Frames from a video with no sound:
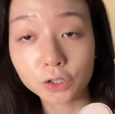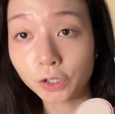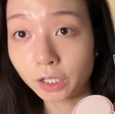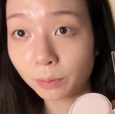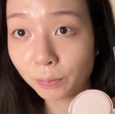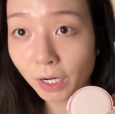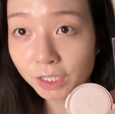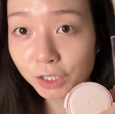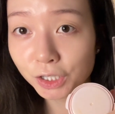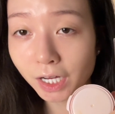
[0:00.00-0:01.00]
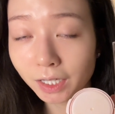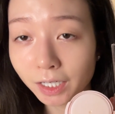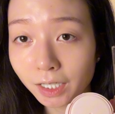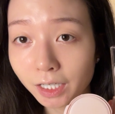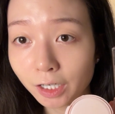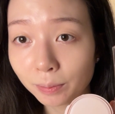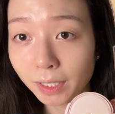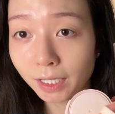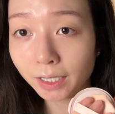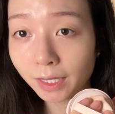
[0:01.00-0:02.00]
So we're gonna press gently a little
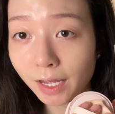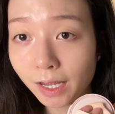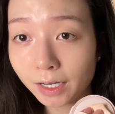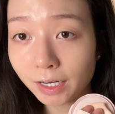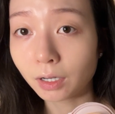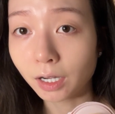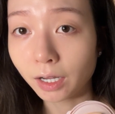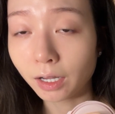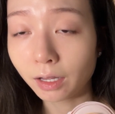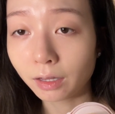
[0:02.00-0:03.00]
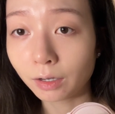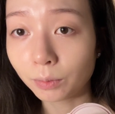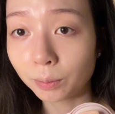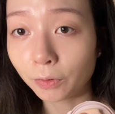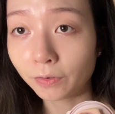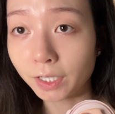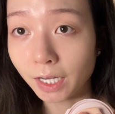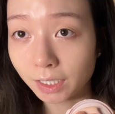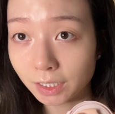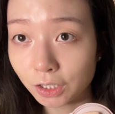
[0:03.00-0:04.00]
bit like that, and then removing the
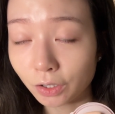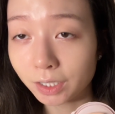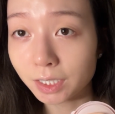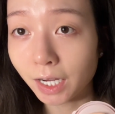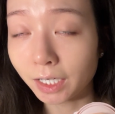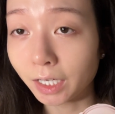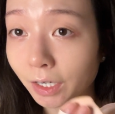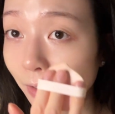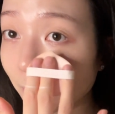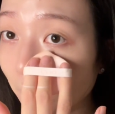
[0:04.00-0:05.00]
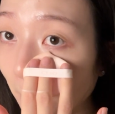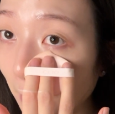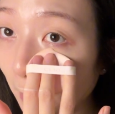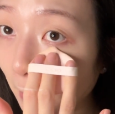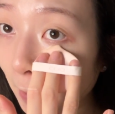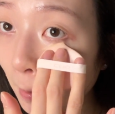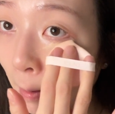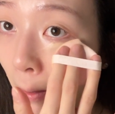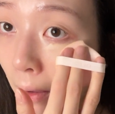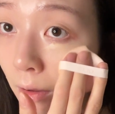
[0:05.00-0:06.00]
excess on the side here.
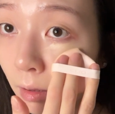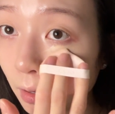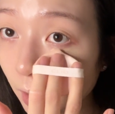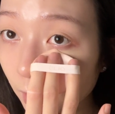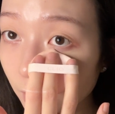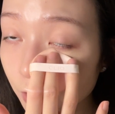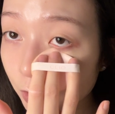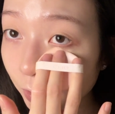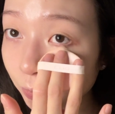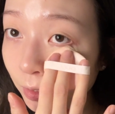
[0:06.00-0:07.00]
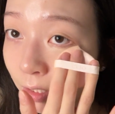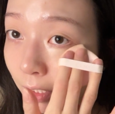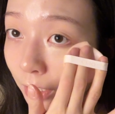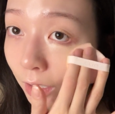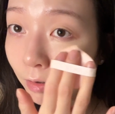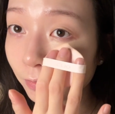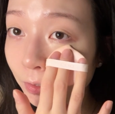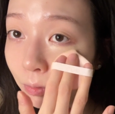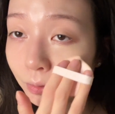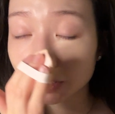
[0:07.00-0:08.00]
And I generally love
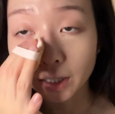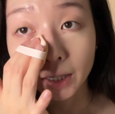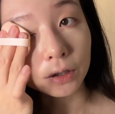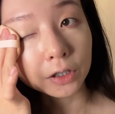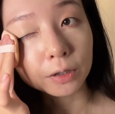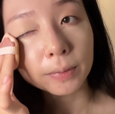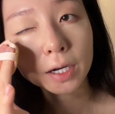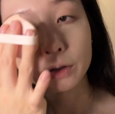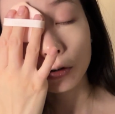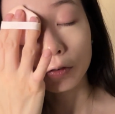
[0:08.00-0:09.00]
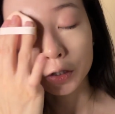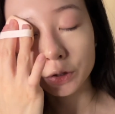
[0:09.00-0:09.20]
using cushion powder over